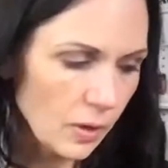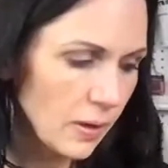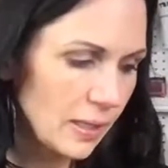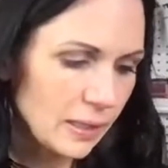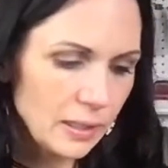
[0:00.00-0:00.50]
All
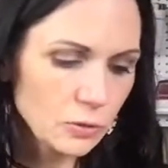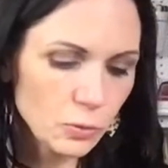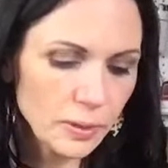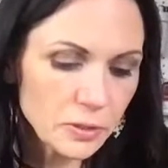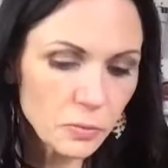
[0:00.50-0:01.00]
right, ladies,
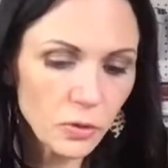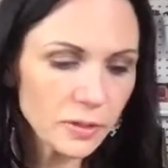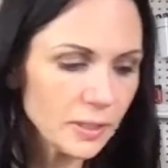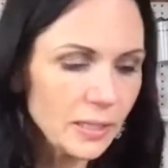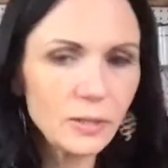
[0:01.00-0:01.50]
we'll pick some more
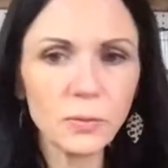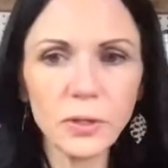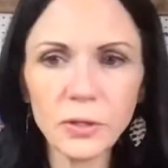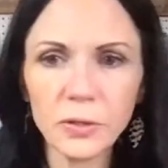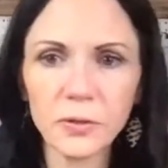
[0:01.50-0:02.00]
at the end.
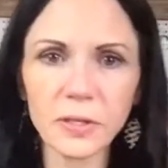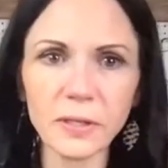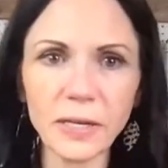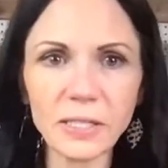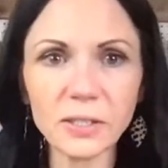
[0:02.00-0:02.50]
Woohoo!
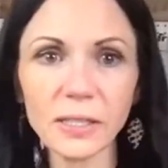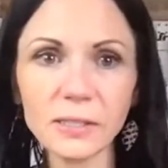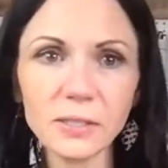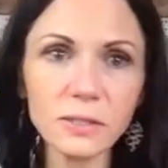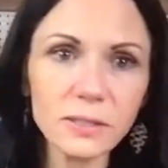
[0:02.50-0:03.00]

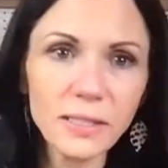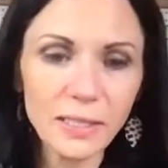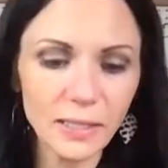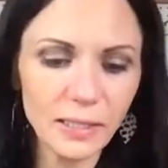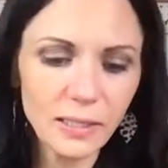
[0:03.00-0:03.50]
Congratulations,
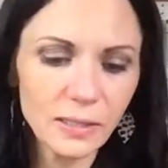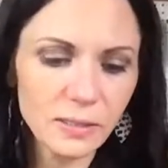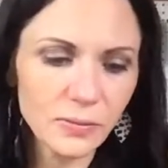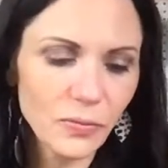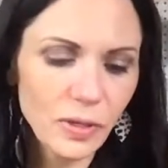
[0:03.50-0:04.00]

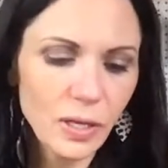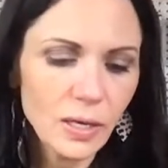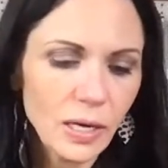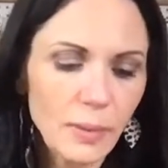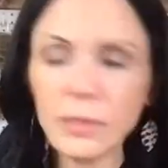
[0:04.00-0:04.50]
ladies.
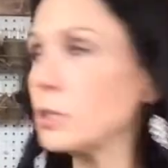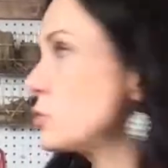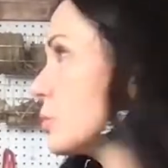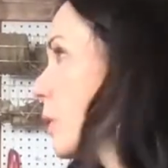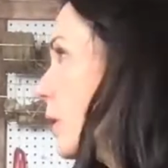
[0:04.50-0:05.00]
I'm going
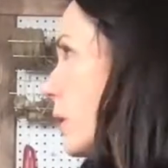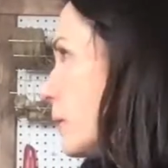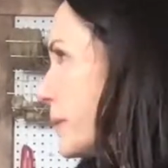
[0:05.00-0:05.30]
to draw.